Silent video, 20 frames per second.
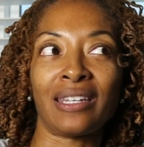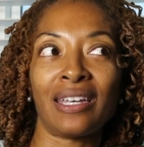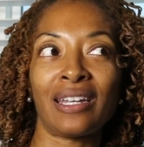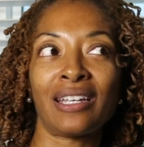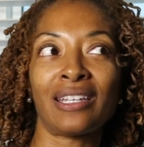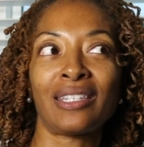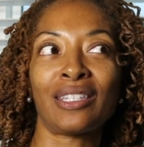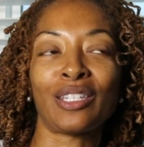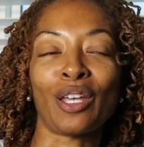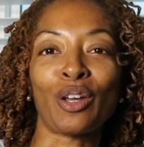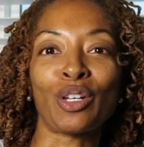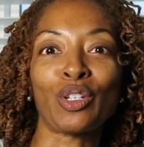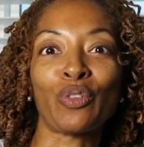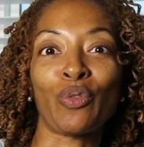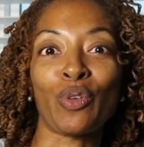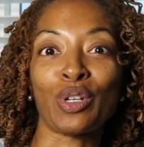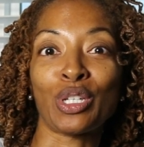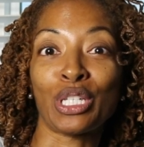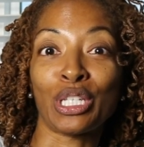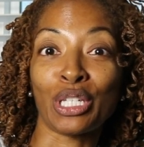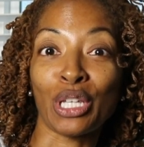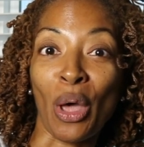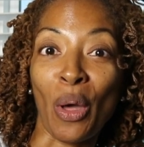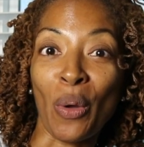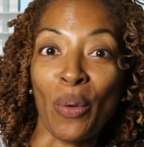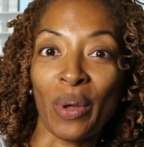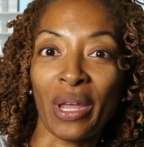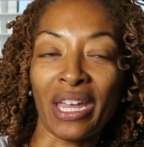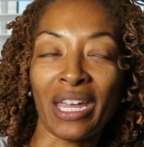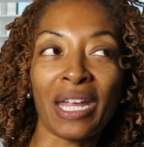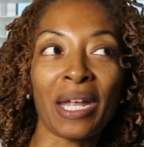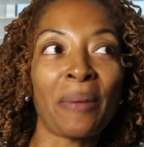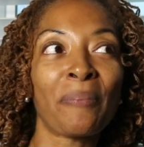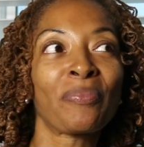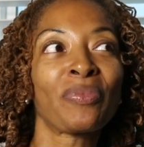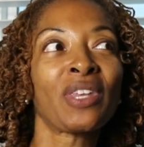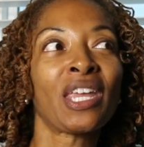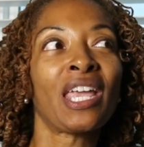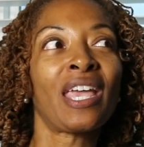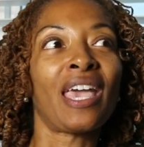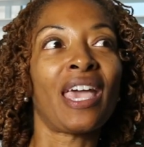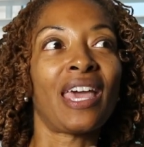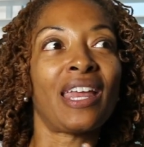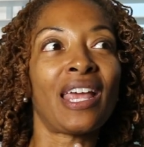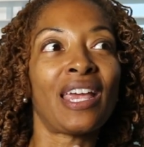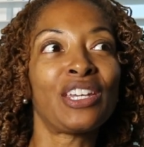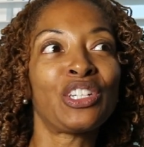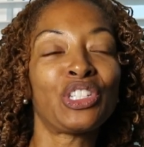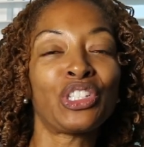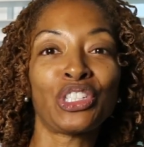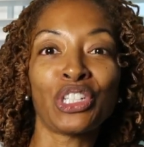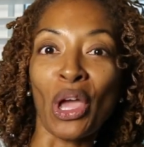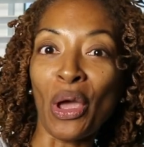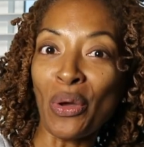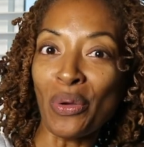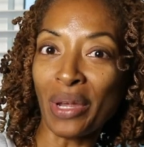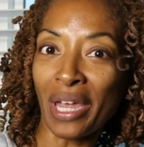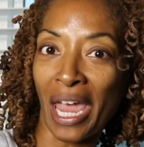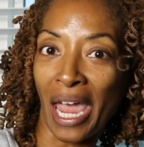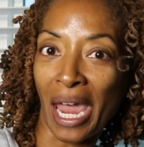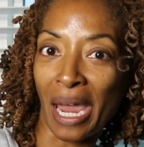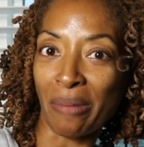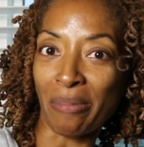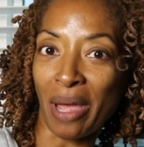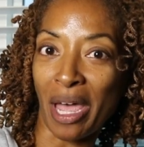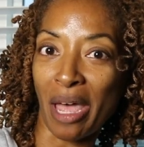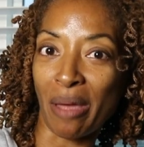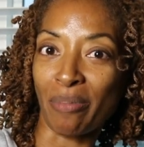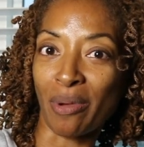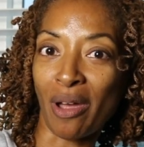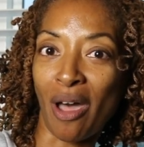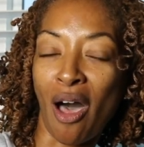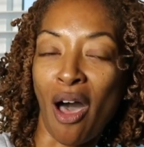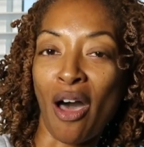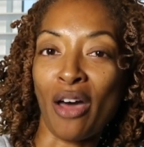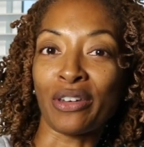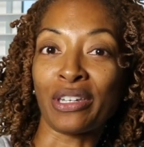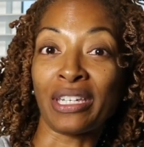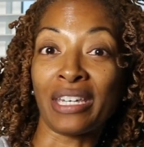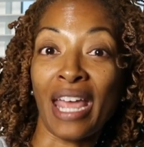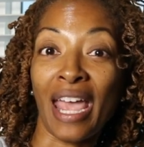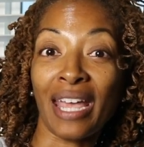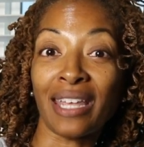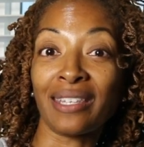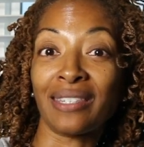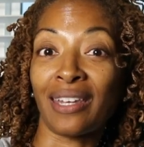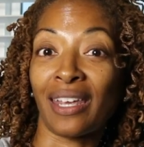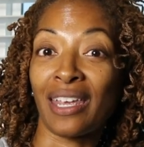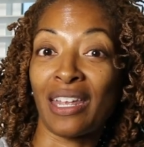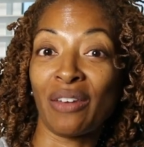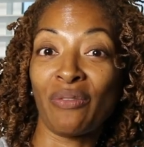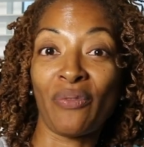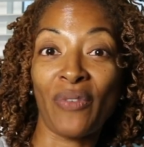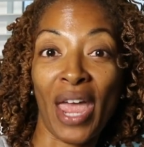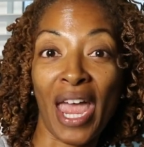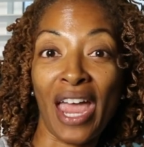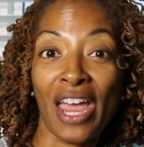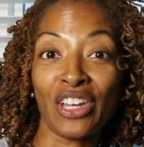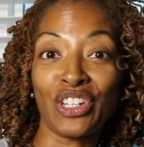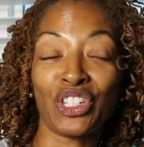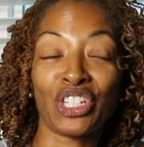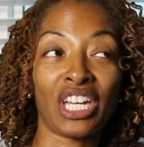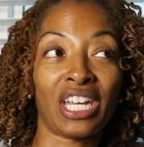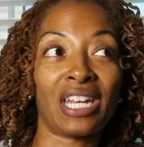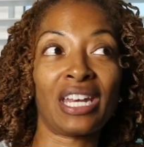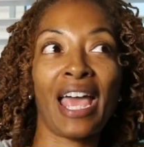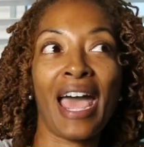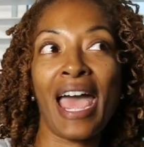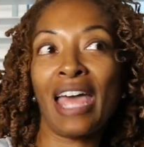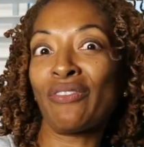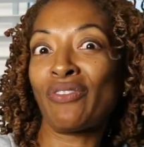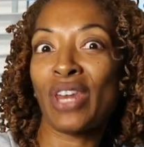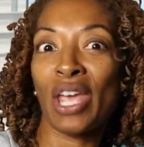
did a search for sewing and a show came up called Next in Fashion. i have